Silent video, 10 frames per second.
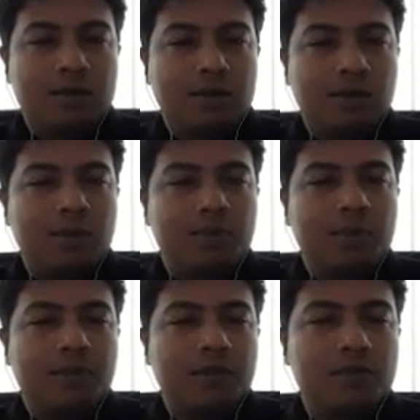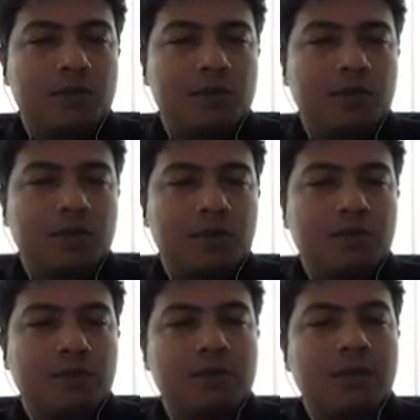to the previous one, you
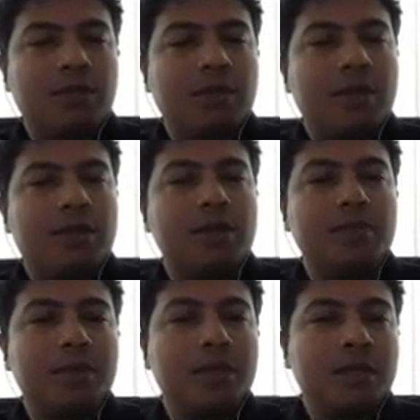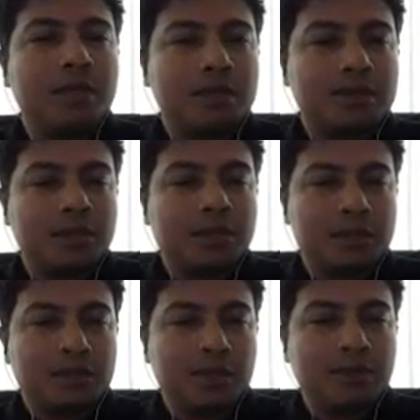could see that the meaning is still the
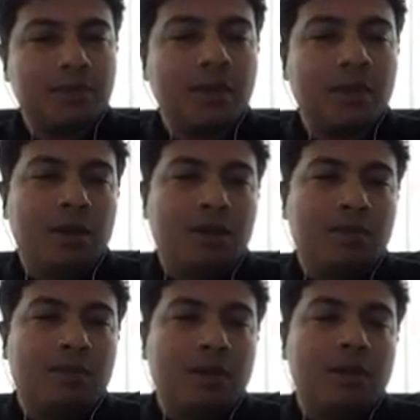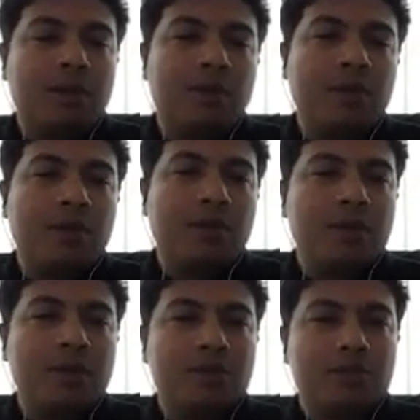same, but the way
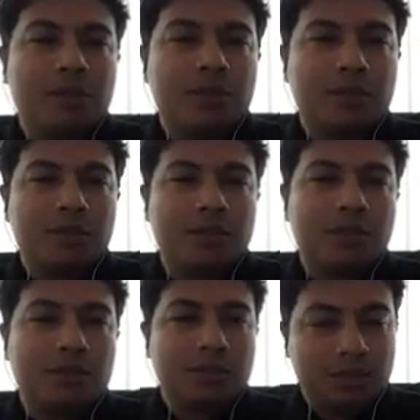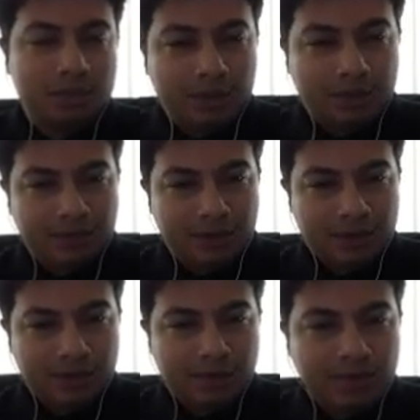it is written is different.
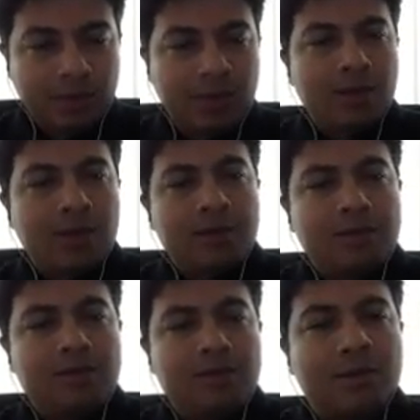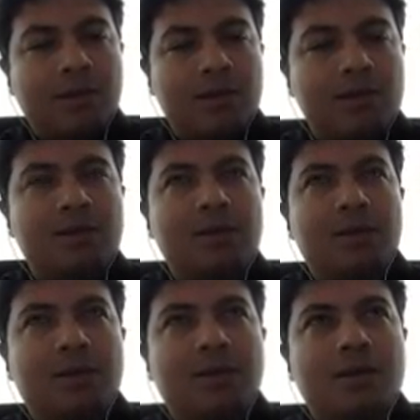So that is
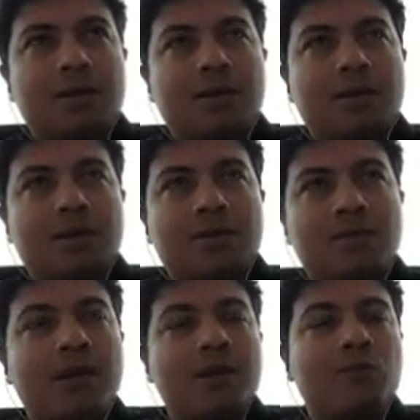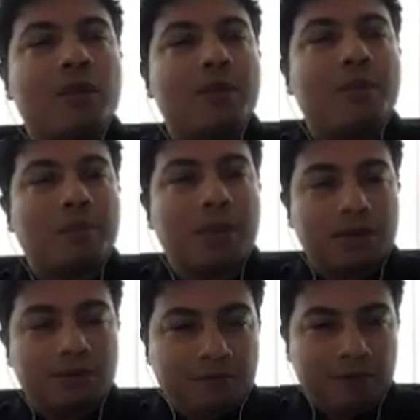when we
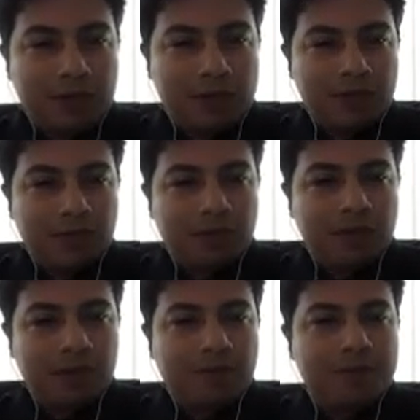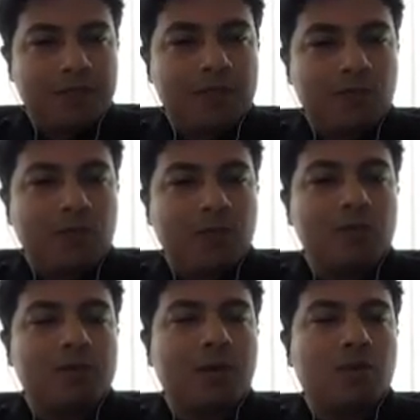paraphrase. So paraphrase, we
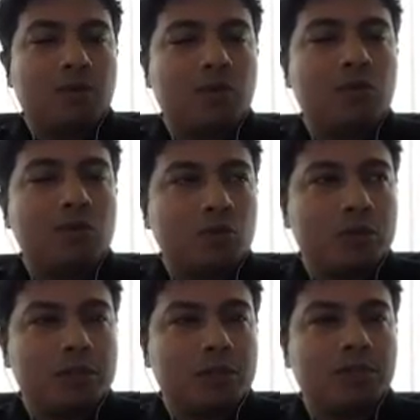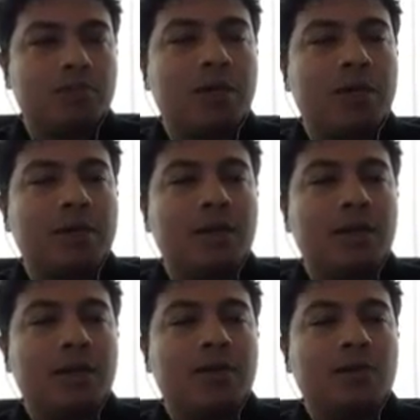use our own words, but
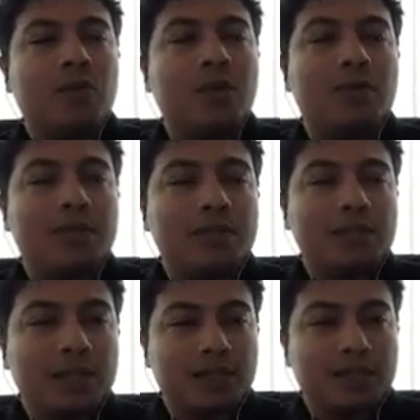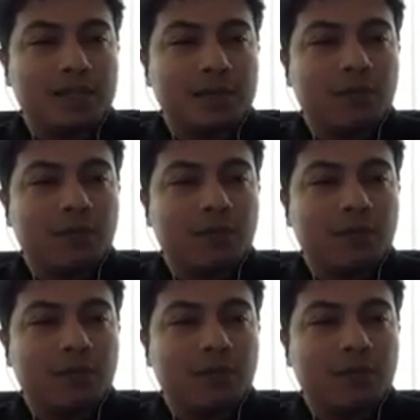we maintain